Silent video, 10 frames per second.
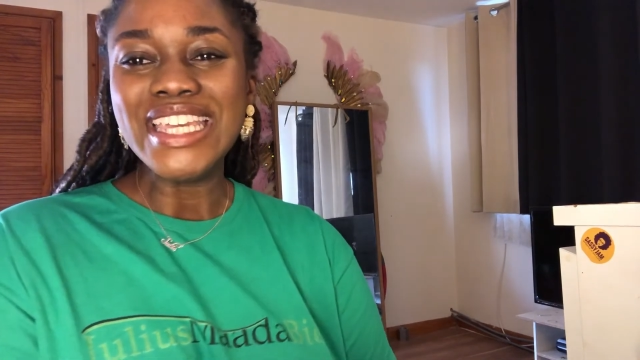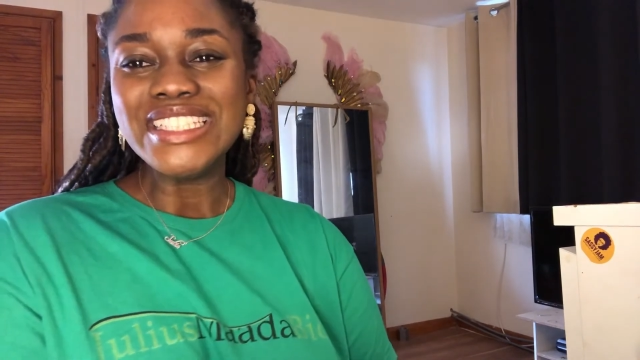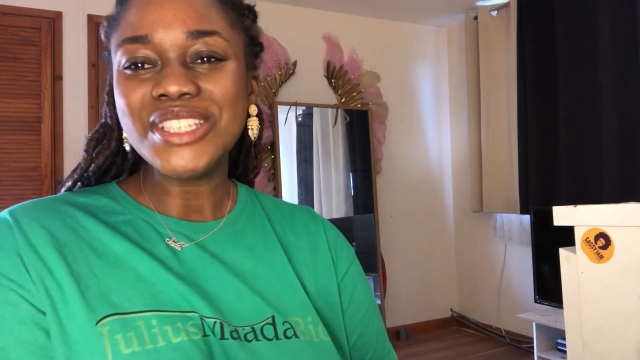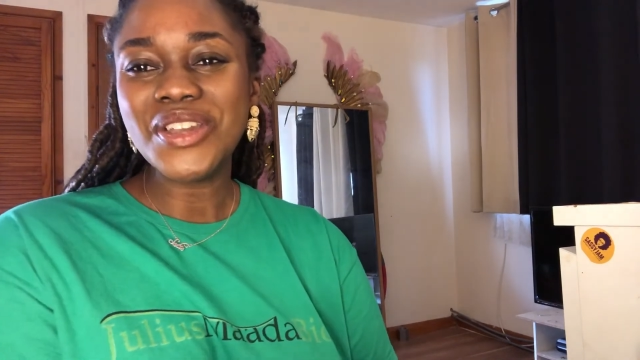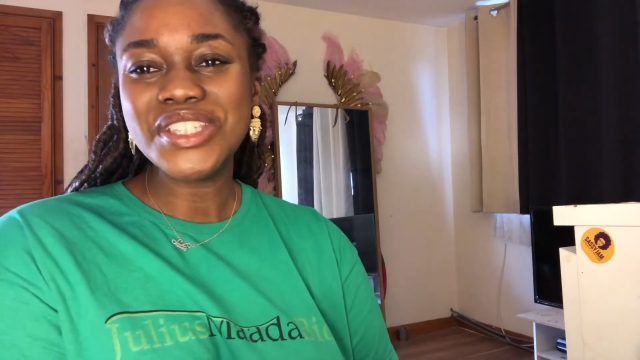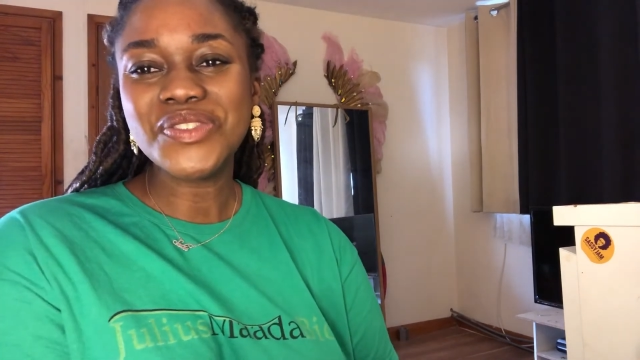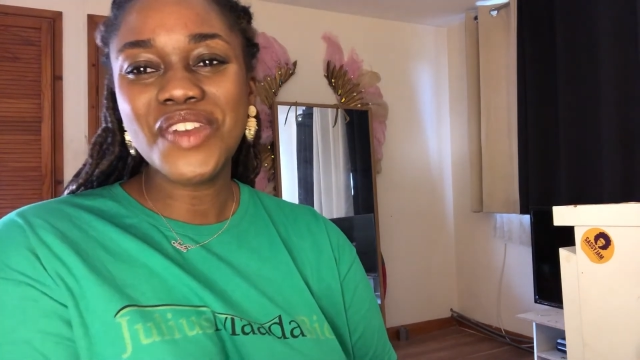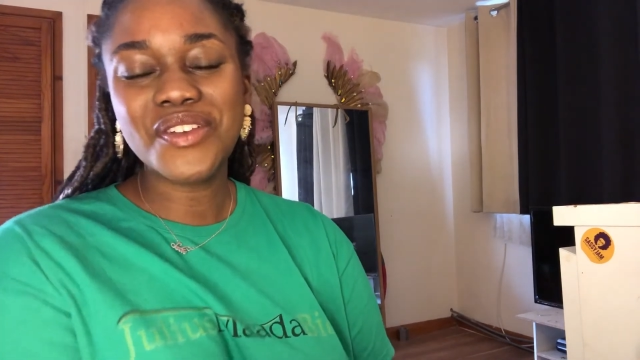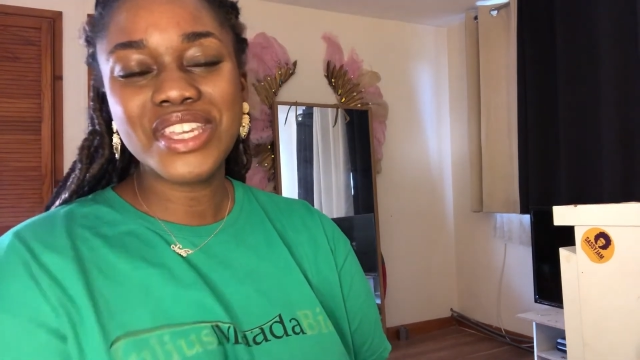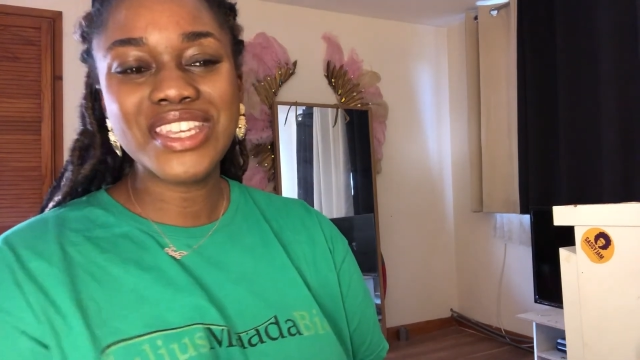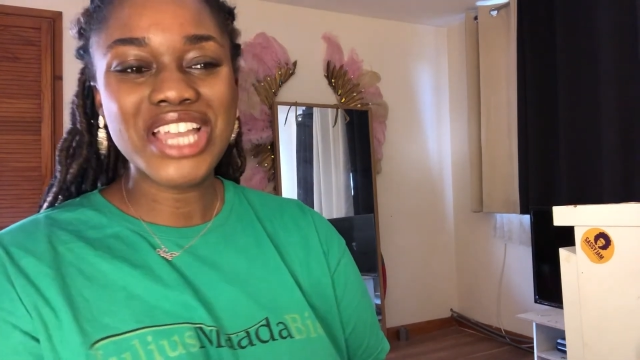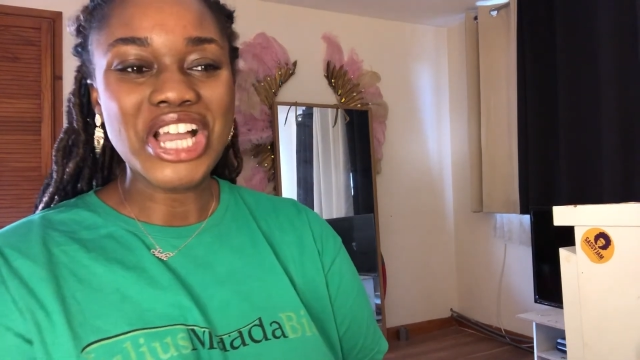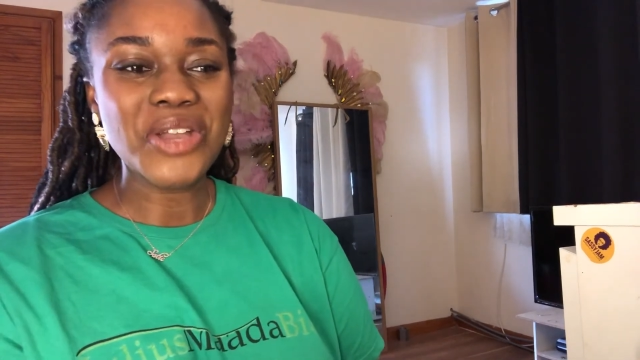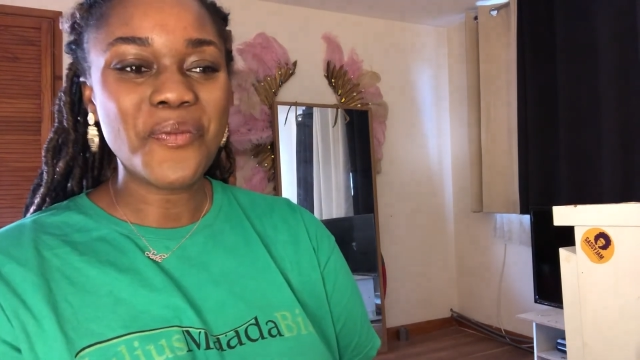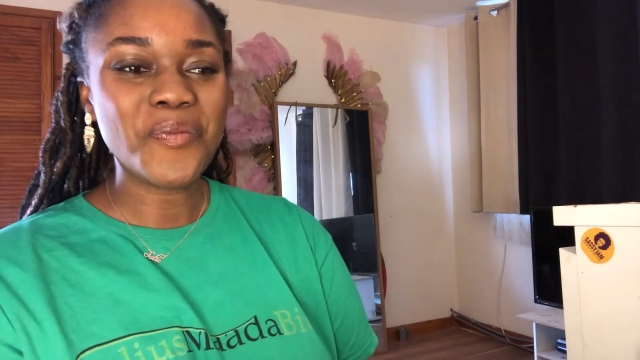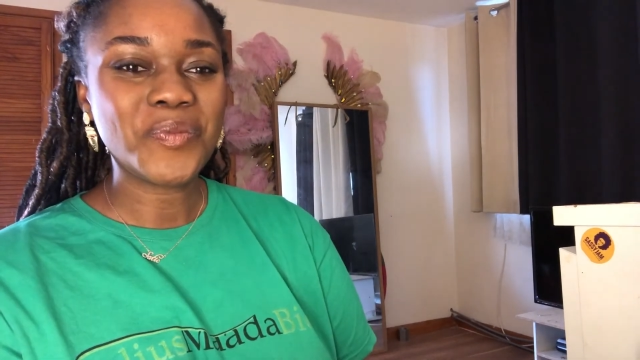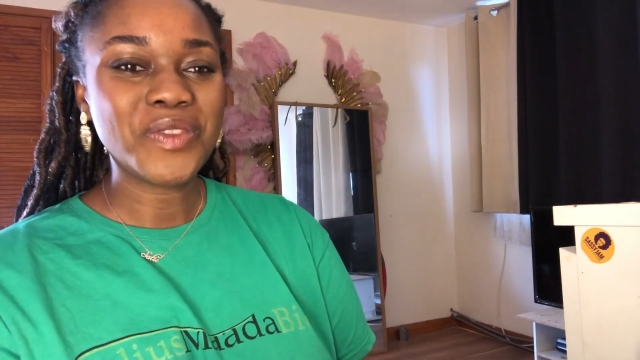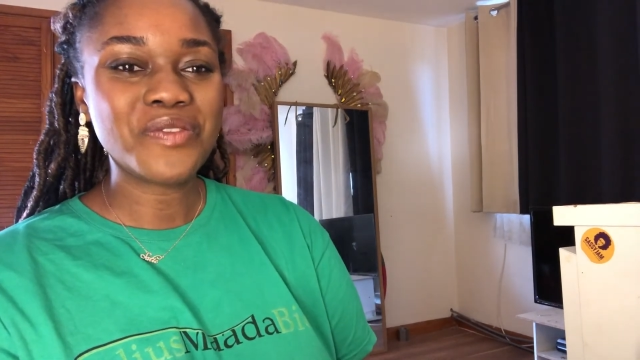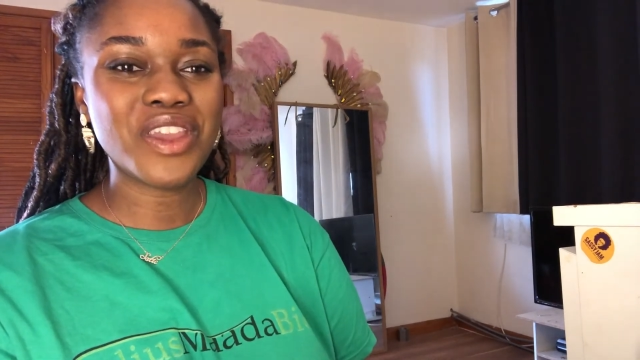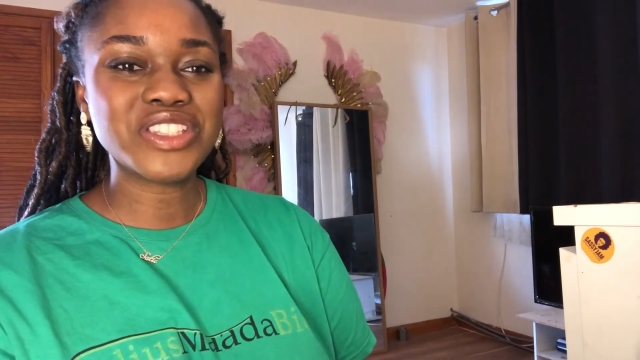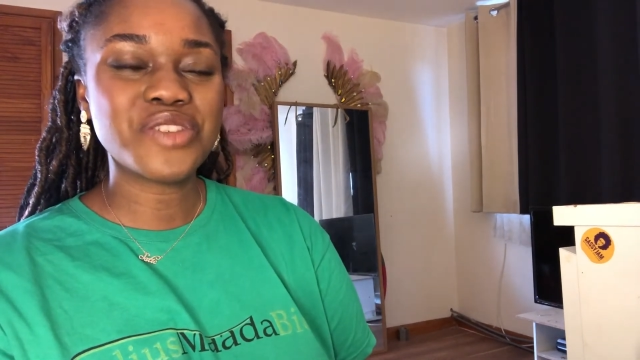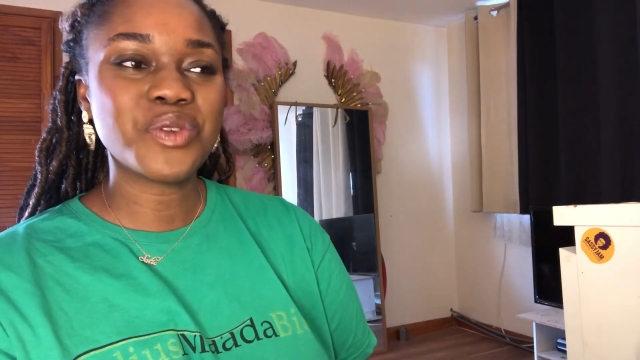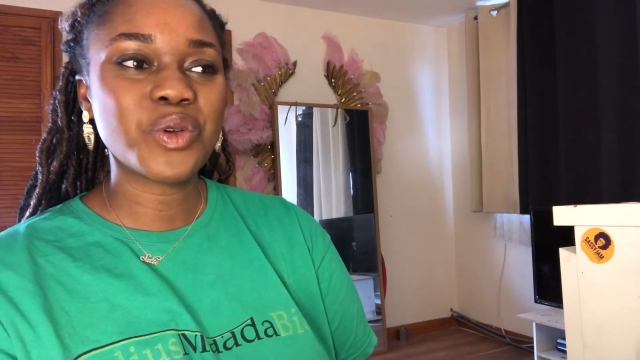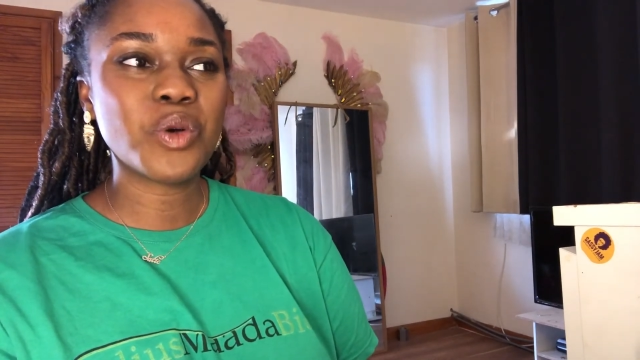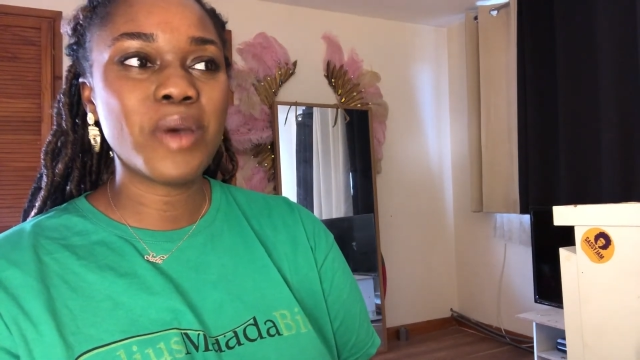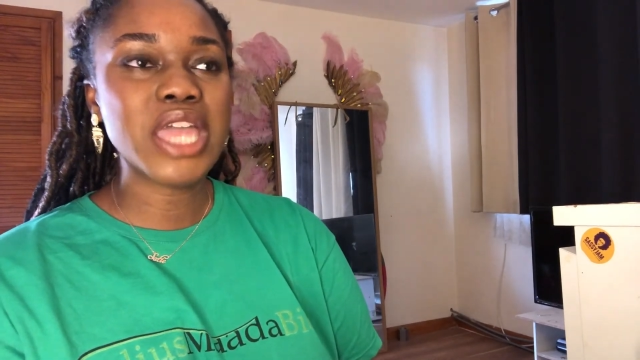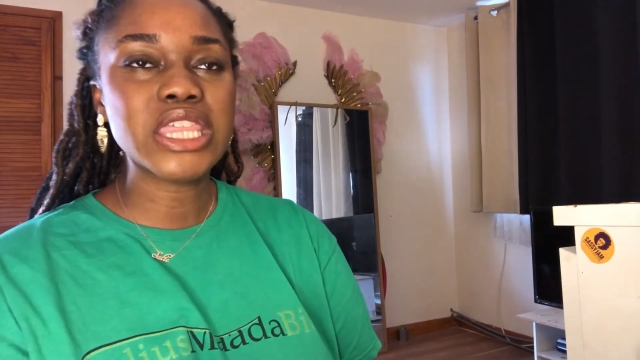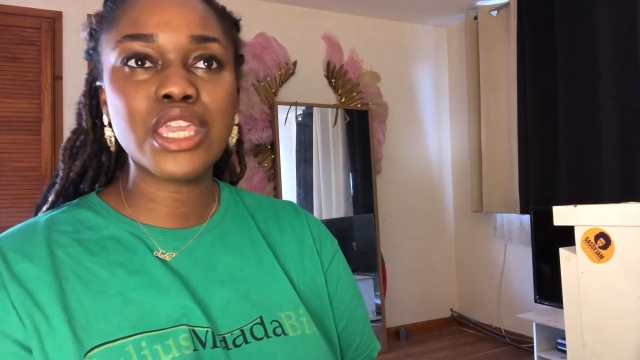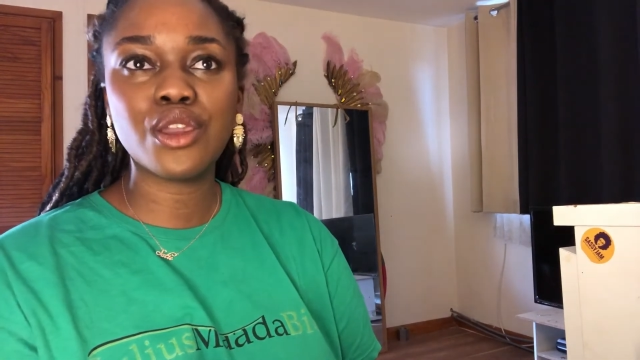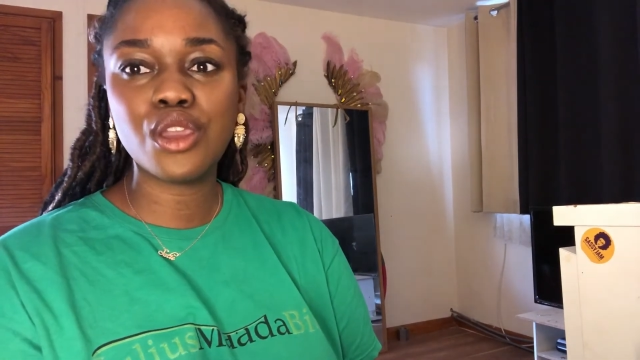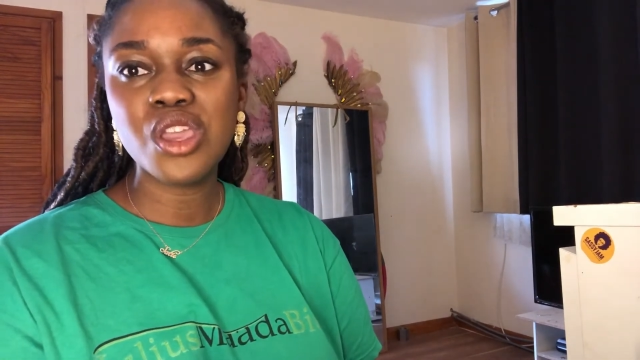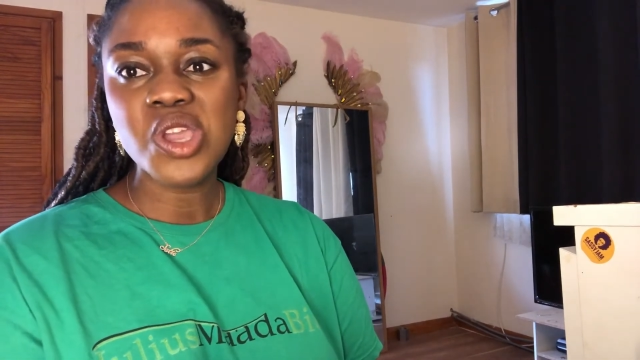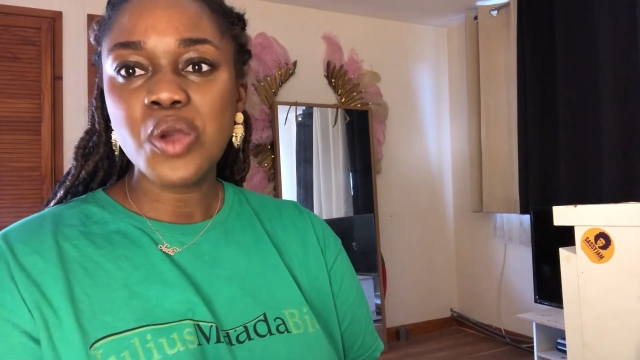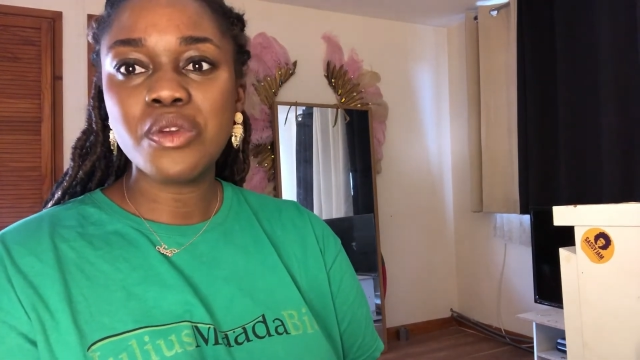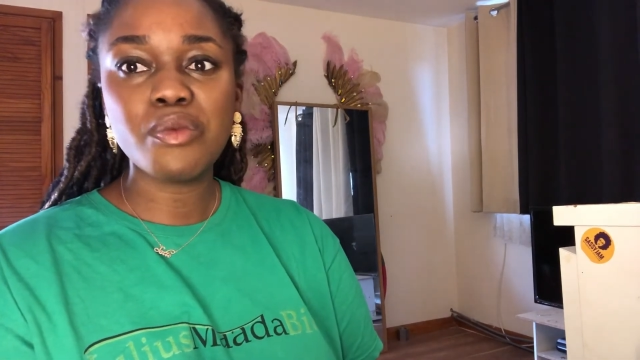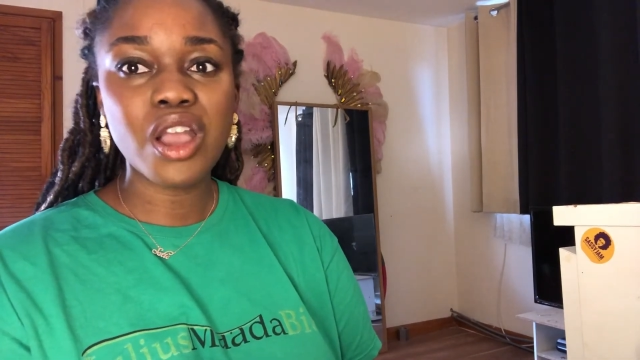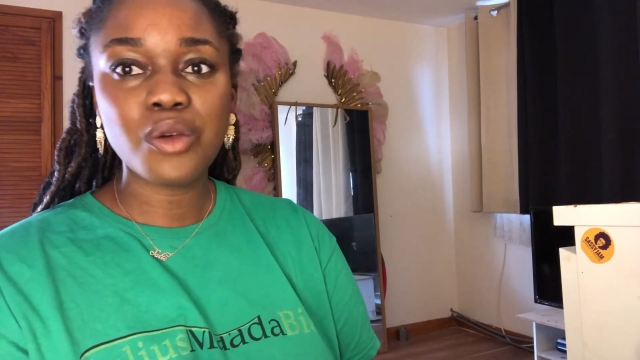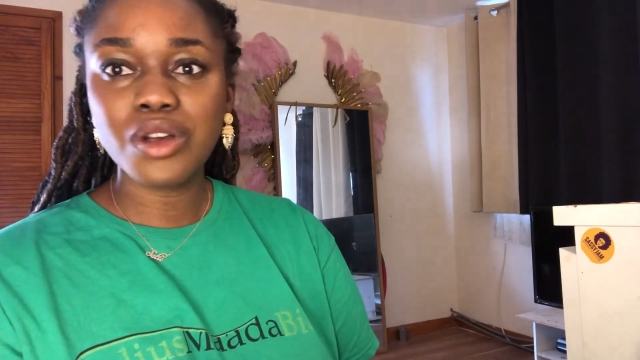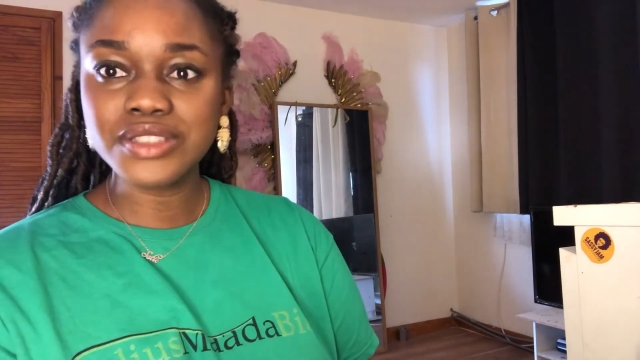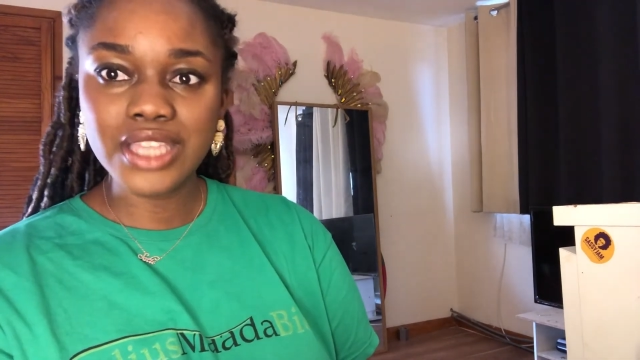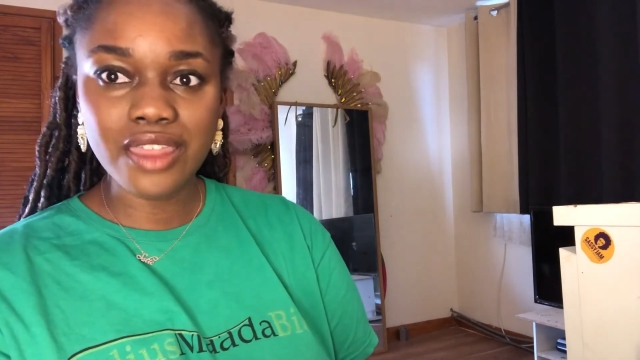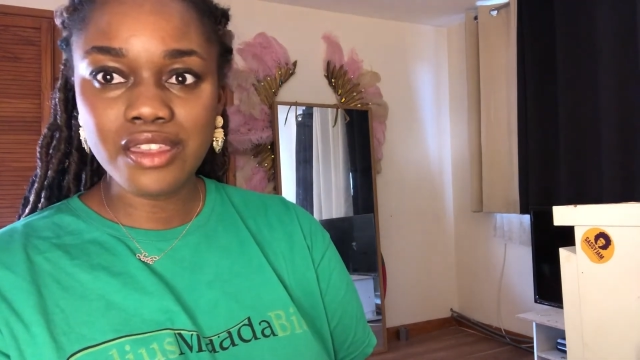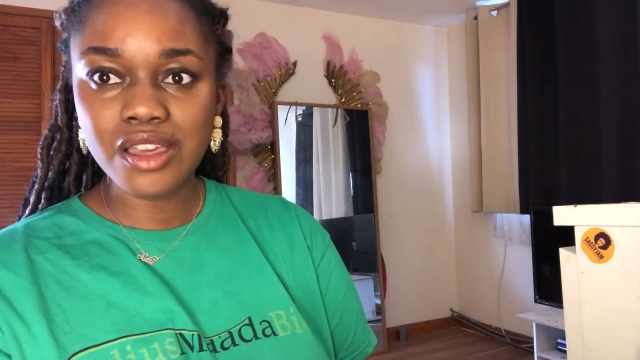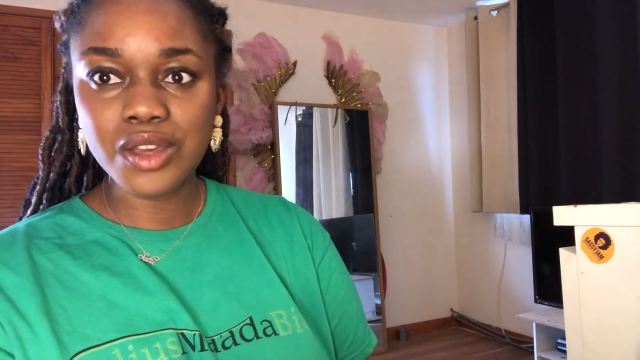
So it's very very difficult, but I think we work well together.